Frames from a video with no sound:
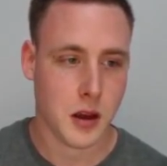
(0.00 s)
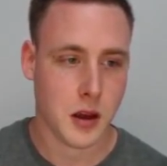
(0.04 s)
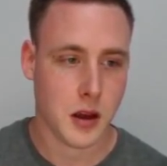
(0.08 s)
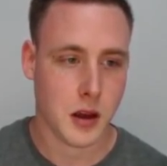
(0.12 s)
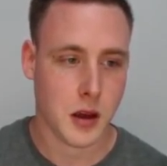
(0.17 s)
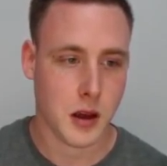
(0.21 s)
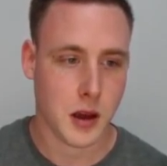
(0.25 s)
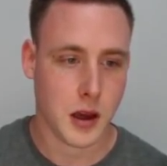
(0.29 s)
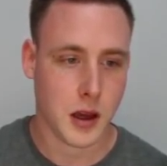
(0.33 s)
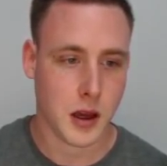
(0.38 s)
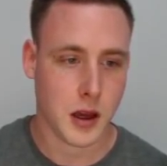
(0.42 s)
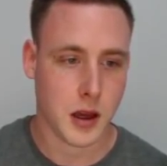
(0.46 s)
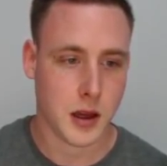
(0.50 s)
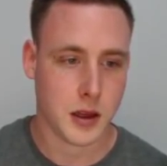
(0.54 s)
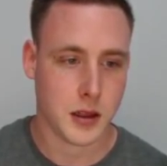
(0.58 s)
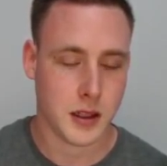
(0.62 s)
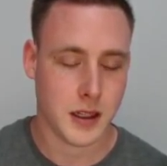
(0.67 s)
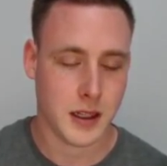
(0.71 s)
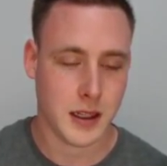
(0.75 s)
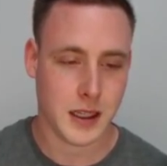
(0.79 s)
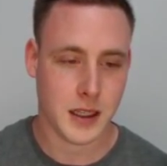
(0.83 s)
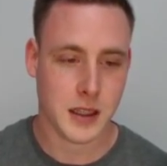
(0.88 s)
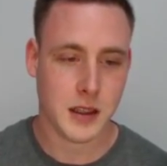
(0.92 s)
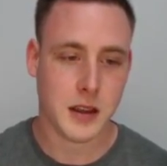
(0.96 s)
uh, an
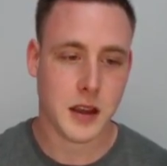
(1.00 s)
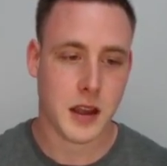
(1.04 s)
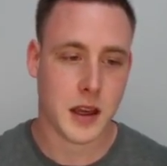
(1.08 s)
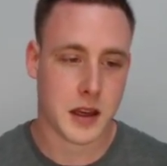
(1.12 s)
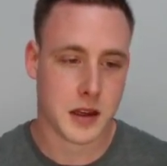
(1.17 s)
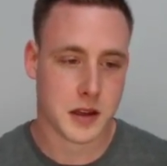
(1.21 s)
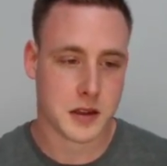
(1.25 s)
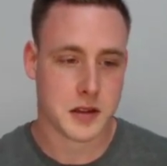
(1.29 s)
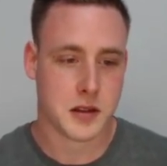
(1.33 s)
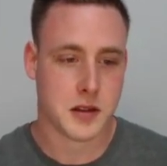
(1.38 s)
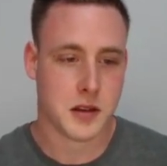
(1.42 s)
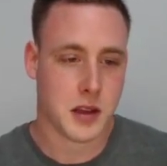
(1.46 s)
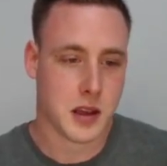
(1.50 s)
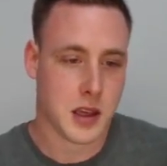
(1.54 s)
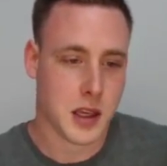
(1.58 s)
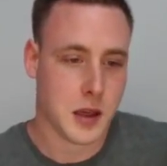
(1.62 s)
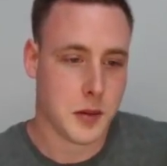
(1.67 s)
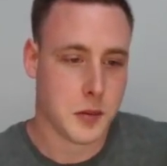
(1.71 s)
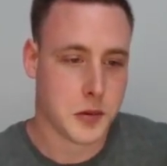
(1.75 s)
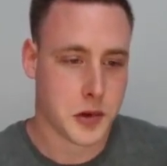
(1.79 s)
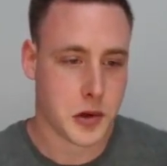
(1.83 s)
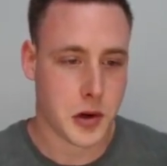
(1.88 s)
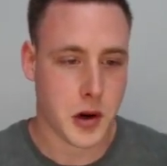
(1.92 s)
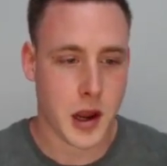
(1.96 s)
index to
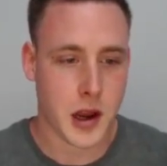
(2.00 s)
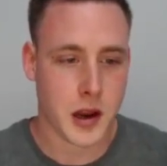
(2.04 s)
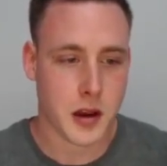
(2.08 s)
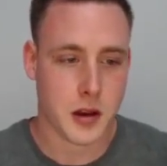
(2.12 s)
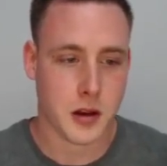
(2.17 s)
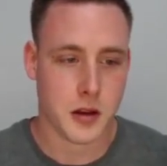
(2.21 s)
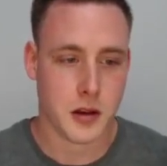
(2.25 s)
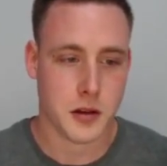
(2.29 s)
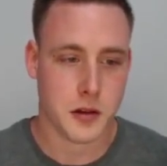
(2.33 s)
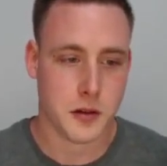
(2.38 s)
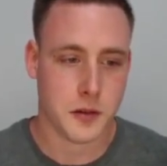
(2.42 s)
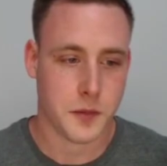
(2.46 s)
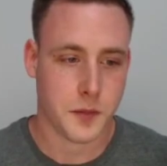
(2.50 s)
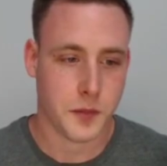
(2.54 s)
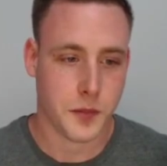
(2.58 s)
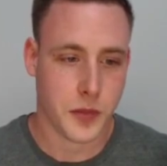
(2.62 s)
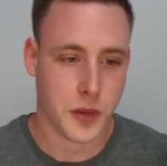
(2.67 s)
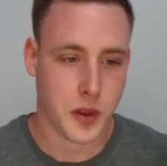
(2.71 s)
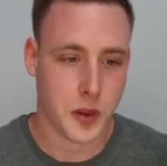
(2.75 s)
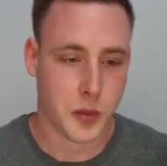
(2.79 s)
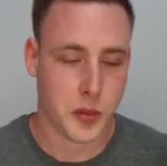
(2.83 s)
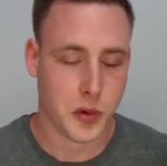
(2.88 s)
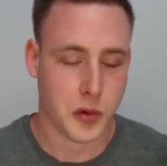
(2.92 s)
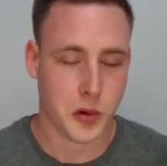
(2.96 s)
keep track of
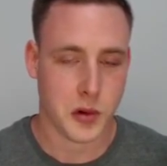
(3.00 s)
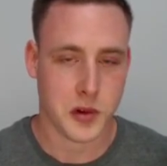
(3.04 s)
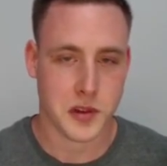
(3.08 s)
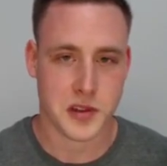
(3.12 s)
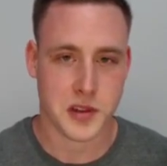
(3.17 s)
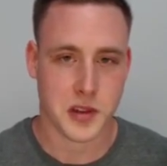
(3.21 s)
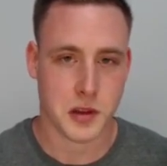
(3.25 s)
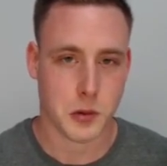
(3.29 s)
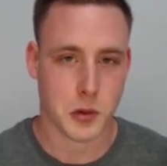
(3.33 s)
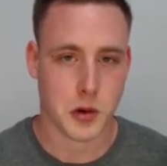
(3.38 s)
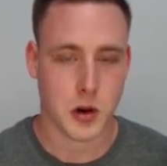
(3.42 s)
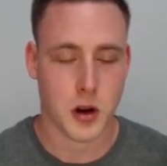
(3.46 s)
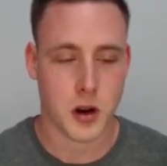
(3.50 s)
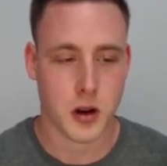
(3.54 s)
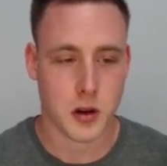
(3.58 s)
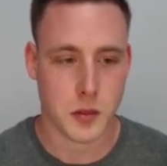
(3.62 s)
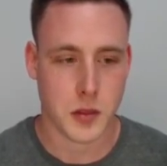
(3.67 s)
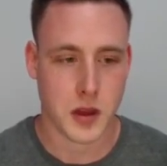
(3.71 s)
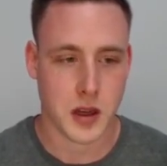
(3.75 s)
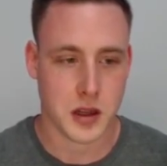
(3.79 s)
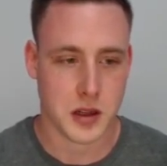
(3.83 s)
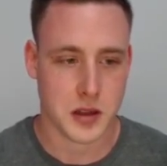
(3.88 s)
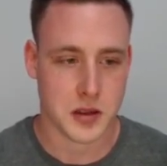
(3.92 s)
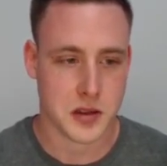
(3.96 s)
the points that we're
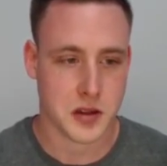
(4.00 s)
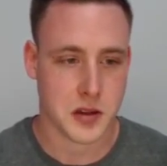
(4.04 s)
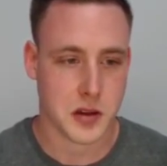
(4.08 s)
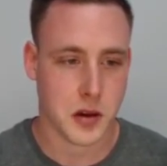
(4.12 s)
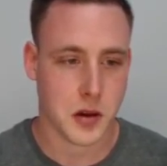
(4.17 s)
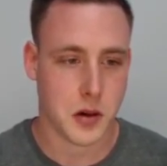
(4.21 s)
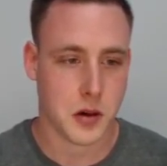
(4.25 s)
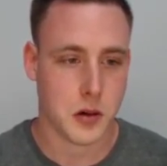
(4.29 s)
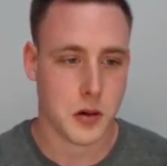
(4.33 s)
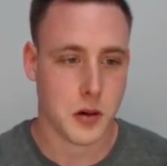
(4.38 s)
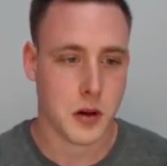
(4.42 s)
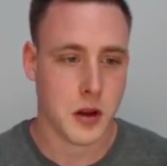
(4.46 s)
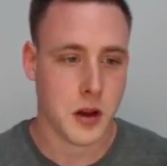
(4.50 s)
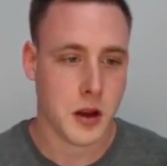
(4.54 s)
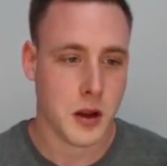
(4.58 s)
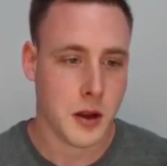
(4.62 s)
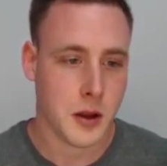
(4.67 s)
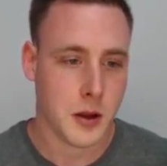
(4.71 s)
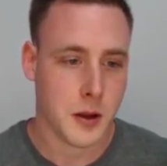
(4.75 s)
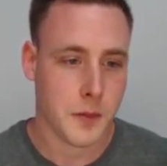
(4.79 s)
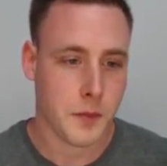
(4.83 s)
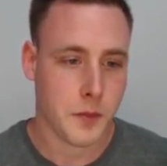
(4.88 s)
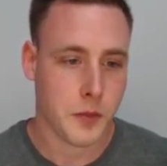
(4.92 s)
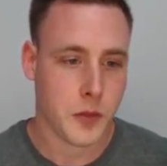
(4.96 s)
augmenting. So
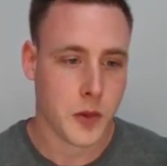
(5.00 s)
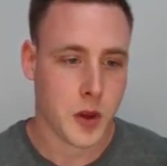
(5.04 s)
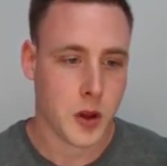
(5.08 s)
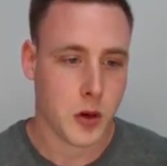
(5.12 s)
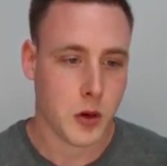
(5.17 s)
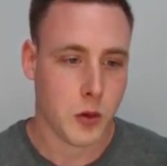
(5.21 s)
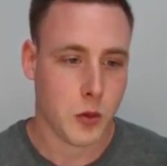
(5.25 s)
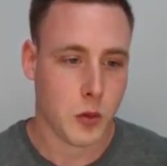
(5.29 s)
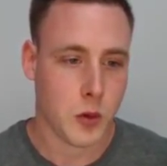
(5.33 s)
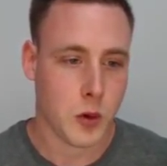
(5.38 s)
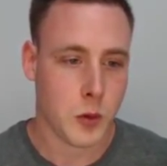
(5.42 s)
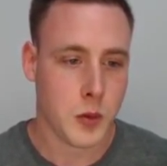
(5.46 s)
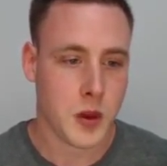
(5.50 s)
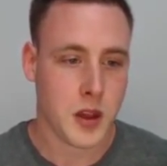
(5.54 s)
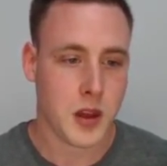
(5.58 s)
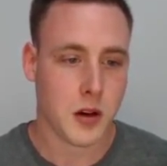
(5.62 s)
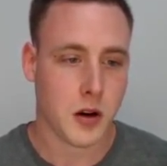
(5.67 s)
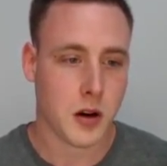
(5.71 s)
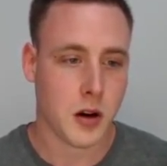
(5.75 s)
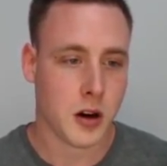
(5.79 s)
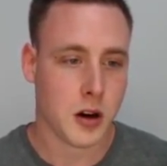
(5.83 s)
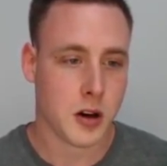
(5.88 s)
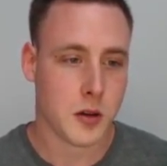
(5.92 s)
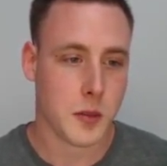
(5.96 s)
when we
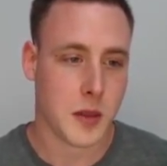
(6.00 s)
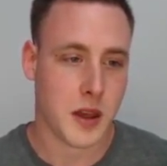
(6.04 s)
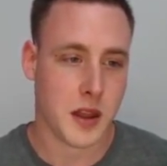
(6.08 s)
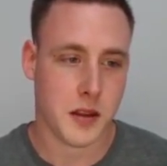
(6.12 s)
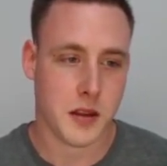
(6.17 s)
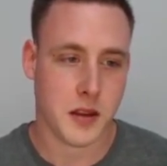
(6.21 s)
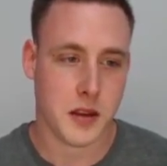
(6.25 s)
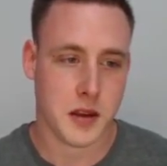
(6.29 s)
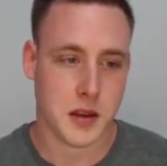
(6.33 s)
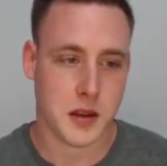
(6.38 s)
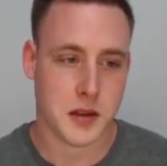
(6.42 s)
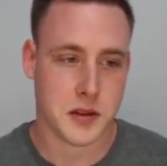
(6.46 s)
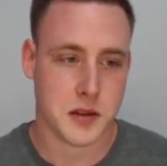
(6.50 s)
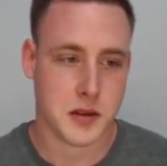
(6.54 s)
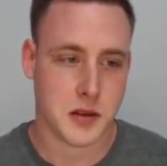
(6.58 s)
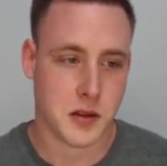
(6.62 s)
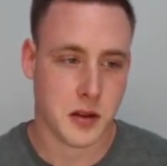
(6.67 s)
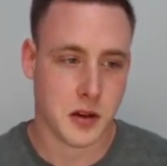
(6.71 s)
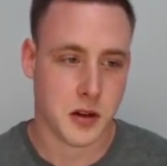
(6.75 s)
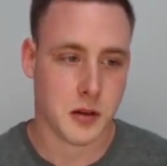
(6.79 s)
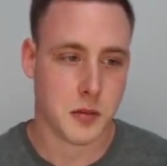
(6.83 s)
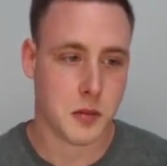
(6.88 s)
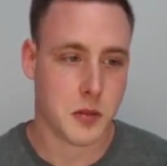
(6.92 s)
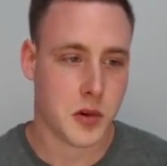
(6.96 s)
augment this,
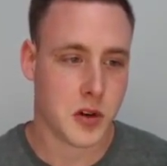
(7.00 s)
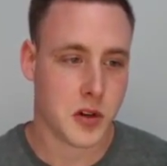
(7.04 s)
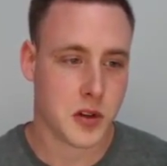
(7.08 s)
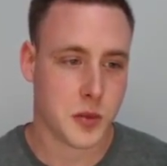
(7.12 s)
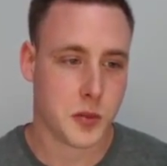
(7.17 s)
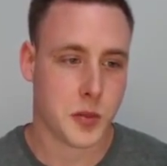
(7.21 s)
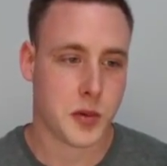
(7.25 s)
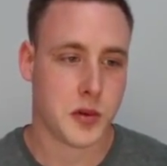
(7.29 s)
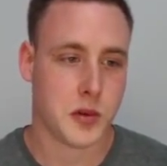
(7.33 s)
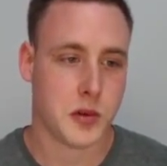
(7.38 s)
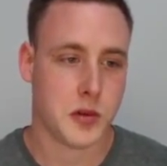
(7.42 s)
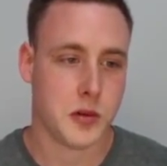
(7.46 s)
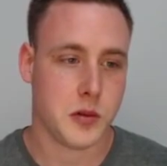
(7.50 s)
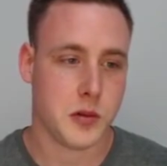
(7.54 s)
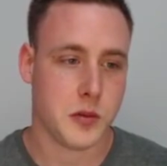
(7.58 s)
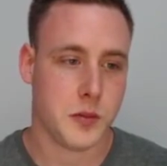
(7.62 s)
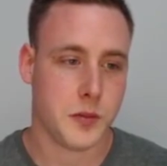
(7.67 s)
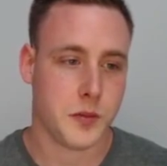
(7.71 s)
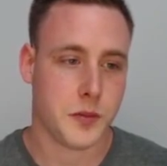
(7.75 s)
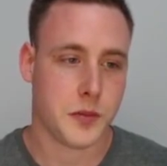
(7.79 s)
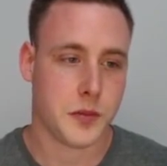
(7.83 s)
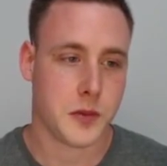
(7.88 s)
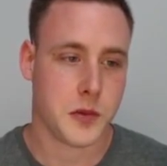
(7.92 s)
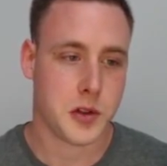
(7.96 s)
there are multiple
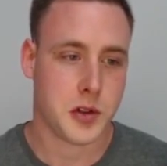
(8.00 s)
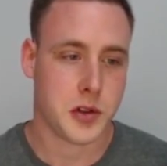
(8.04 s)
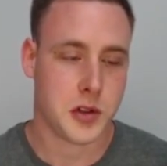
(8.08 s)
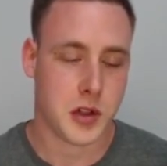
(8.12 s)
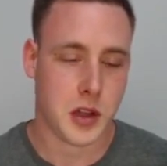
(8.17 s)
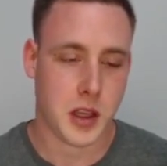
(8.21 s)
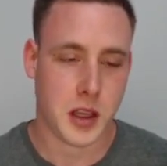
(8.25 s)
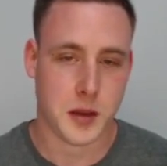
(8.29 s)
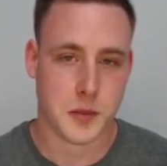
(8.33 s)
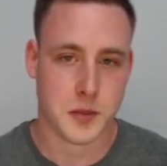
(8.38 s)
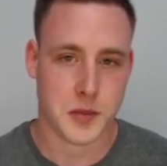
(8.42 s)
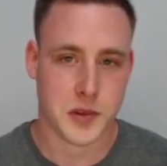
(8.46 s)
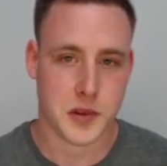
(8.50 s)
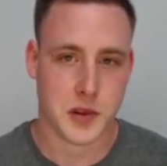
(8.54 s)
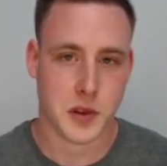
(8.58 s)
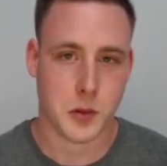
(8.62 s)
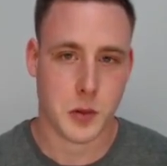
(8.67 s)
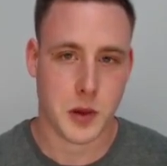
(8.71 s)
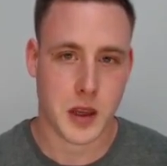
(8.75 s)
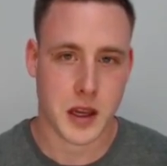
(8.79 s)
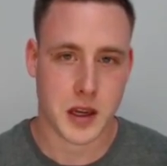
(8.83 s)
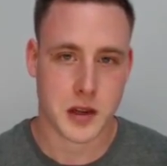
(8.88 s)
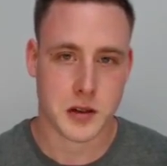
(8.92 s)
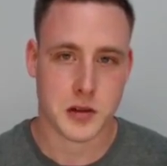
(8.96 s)
shapes that we
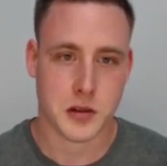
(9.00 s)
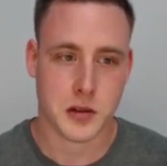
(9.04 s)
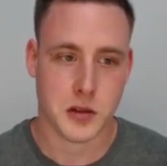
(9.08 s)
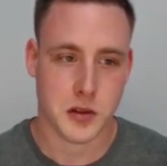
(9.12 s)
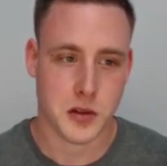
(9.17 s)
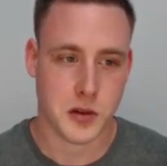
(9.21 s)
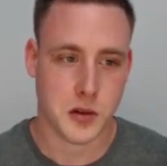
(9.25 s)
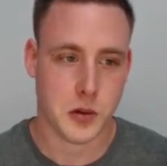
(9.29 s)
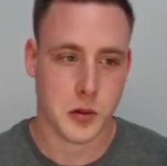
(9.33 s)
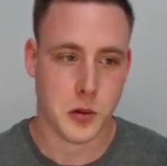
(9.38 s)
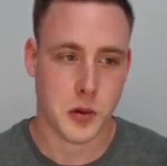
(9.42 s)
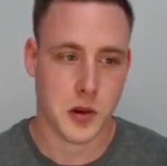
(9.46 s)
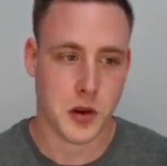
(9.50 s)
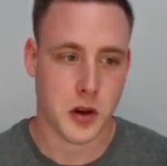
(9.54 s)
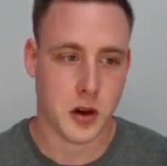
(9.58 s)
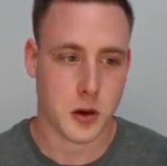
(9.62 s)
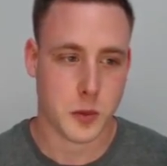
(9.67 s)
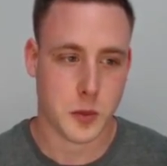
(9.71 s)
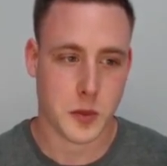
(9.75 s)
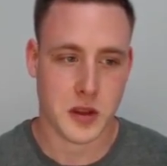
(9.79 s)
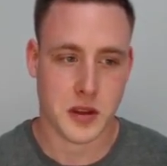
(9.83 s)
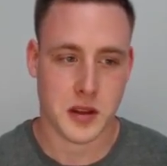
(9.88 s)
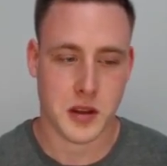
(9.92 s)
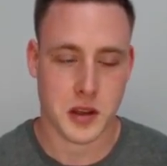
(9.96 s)
actually do the
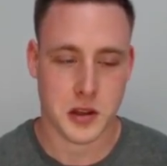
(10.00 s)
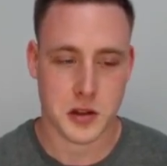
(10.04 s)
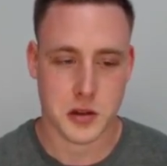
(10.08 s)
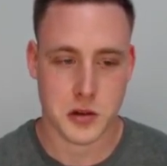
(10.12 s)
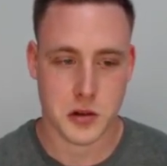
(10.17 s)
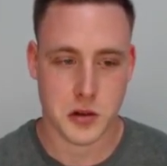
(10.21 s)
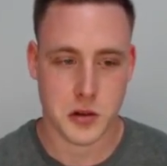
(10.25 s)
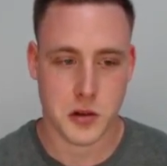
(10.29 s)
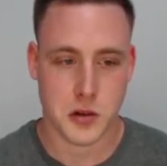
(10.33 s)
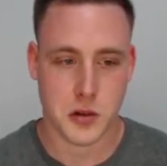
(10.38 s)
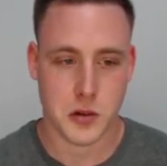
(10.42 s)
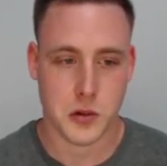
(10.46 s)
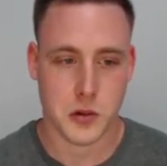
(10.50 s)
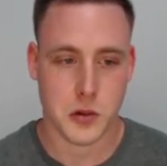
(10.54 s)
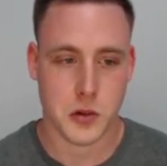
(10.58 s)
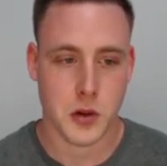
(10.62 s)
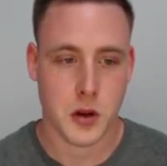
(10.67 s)
augmentation to.